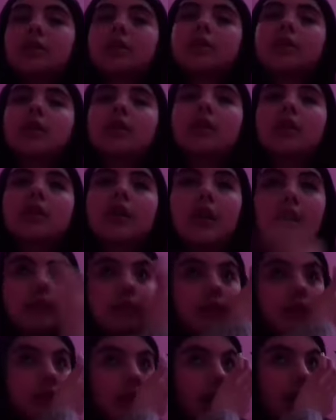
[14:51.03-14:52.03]
she told her
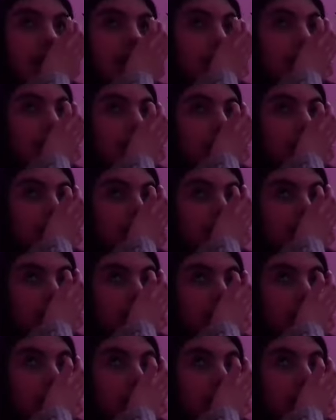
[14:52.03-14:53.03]
like subscribers
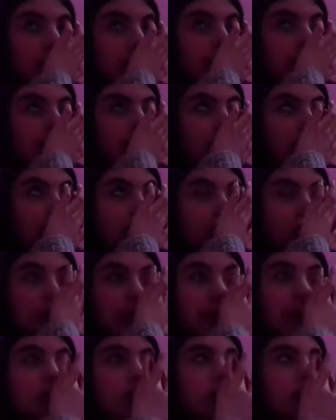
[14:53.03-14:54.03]
to put
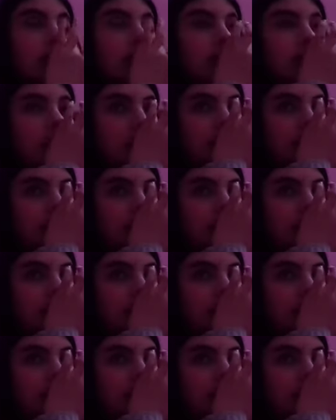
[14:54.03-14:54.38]
theirs in the